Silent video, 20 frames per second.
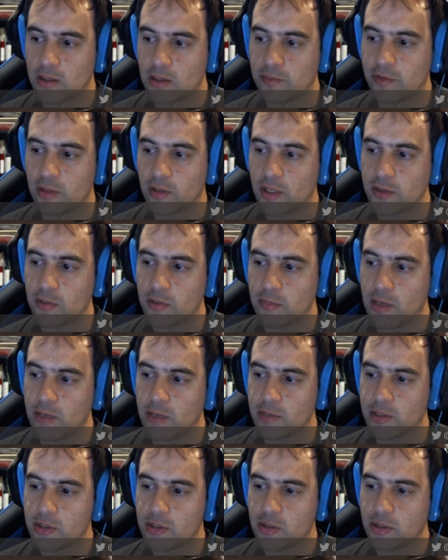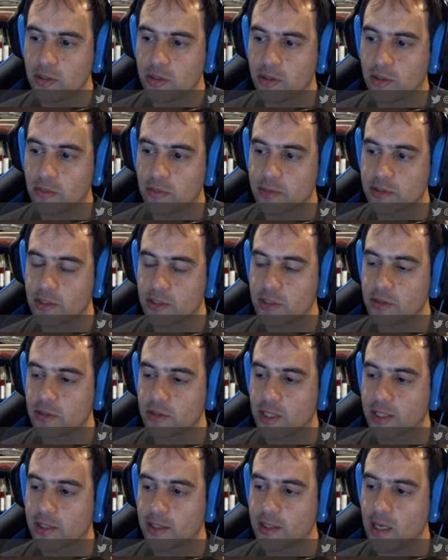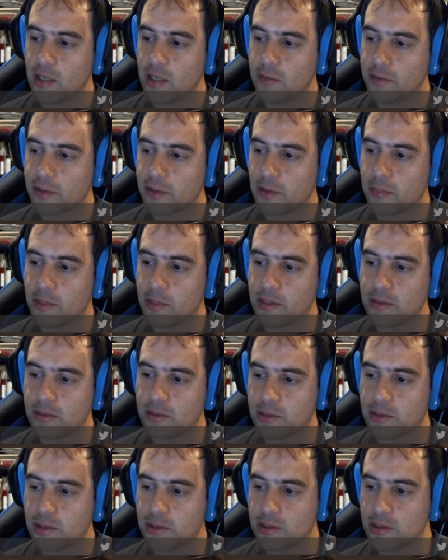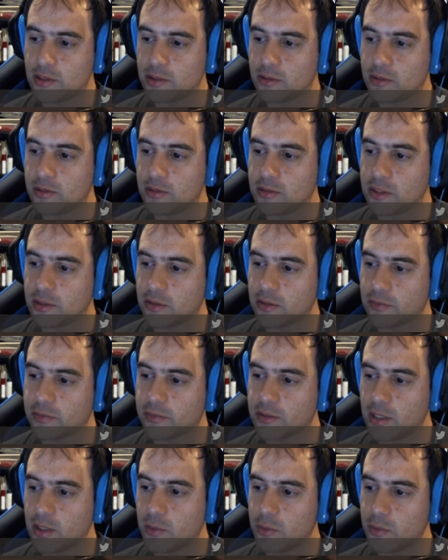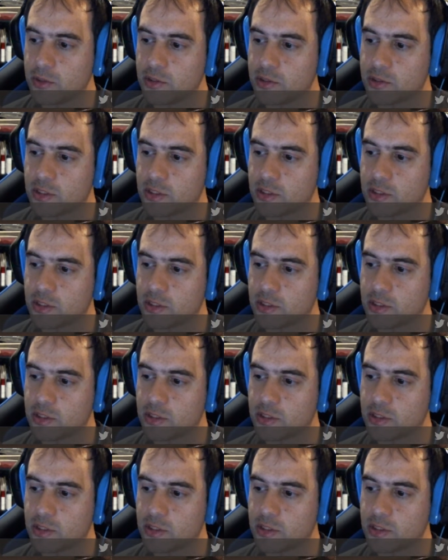if you guys don't mind me joining the conversation, I can highly recommend the content of St. Louis